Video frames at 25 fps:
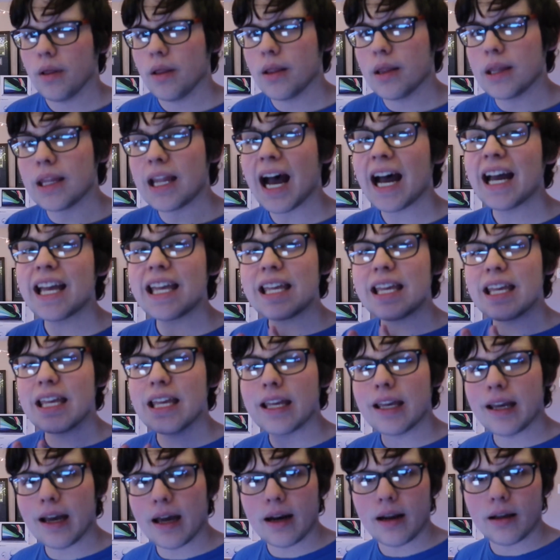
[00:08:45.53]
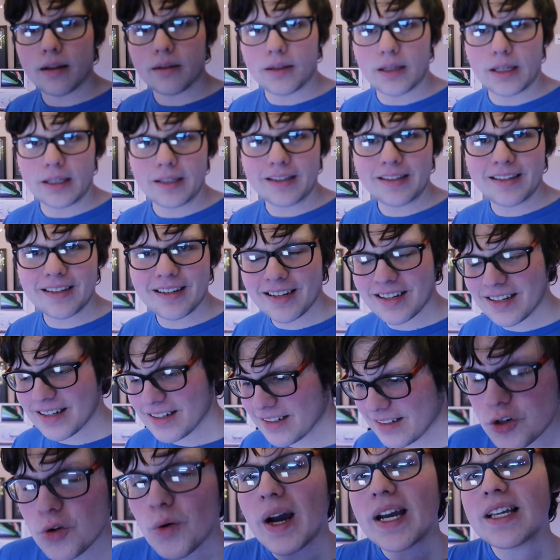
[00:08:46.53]
not yet at least.
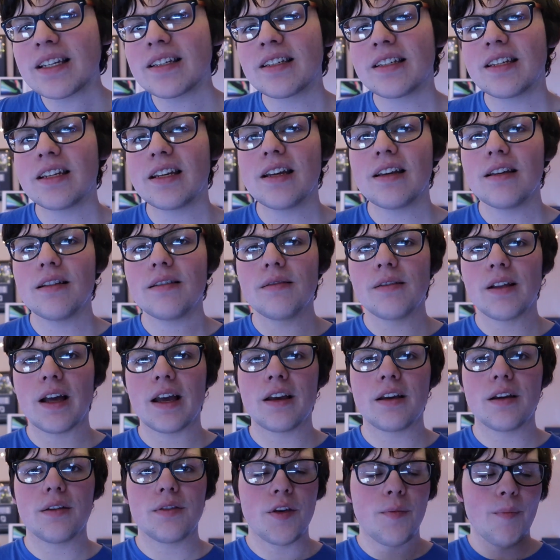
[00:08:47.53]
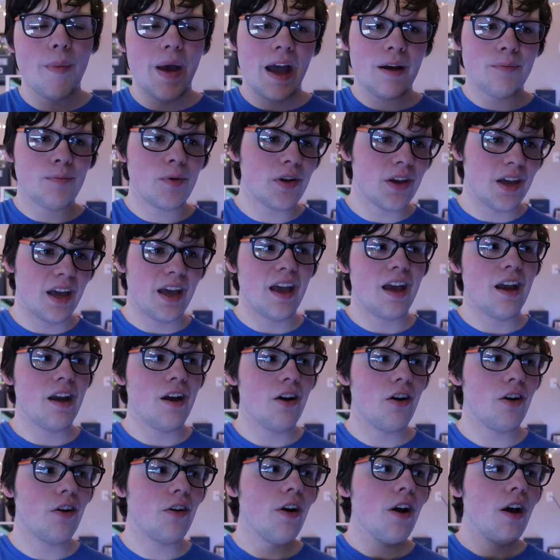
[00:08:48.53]
Do I see like the MacBook
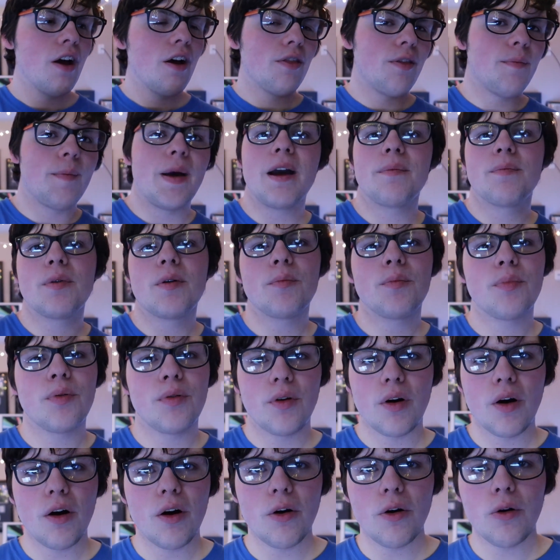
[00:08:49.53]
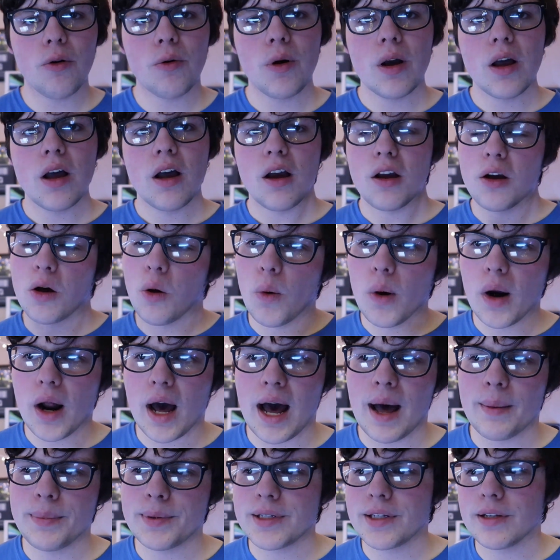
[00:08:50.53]
Air, the MacBook Pro going
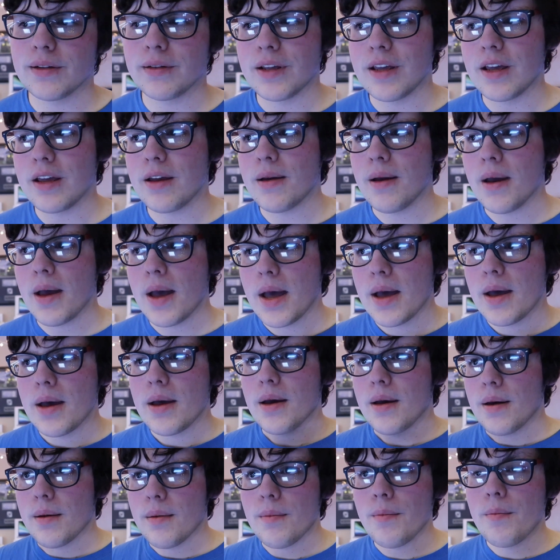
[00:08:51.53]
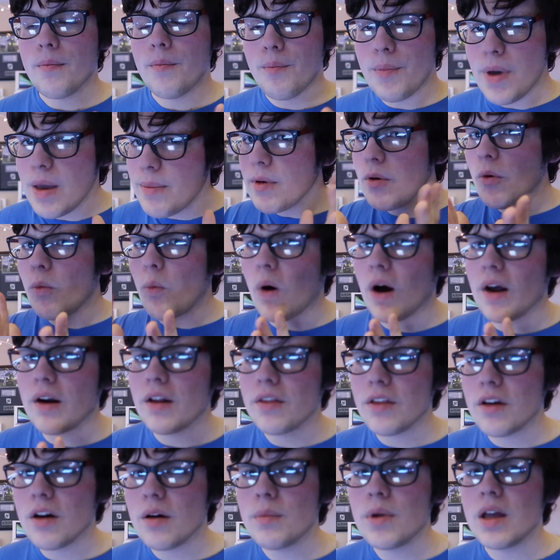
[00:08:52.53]
obsolete? Maybe one
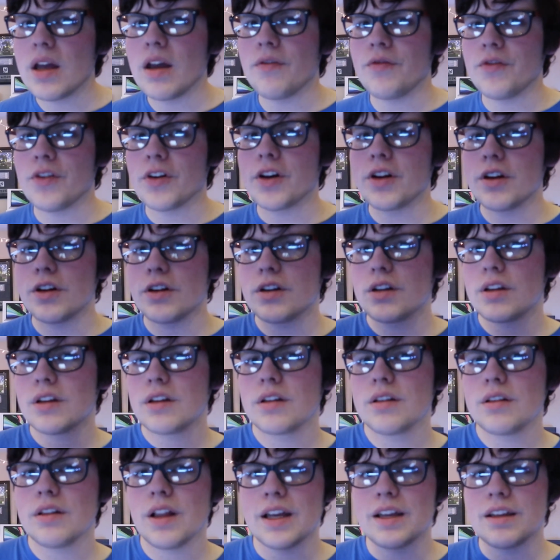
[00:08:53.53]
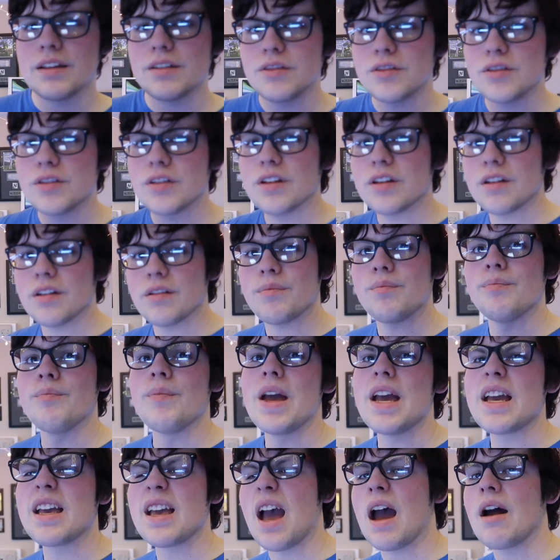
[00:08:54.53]
of them if they're gonna like
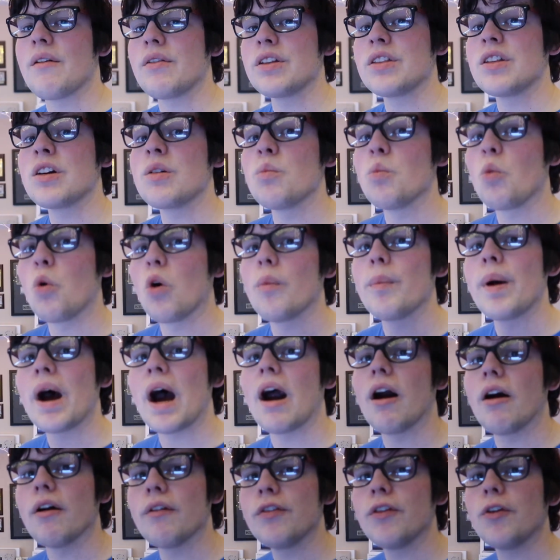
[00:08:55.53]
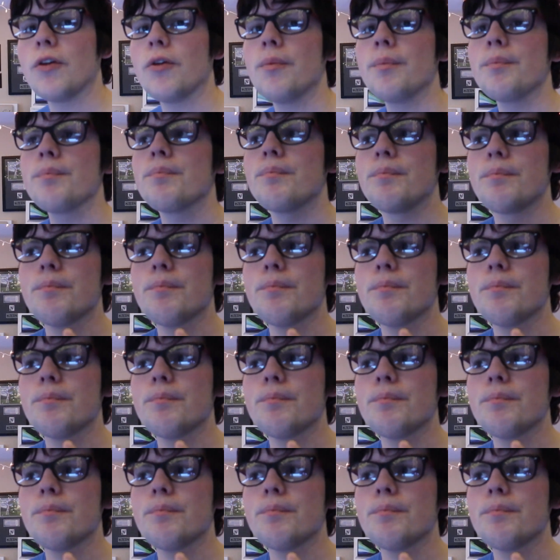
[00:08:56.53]
make everything more powerful.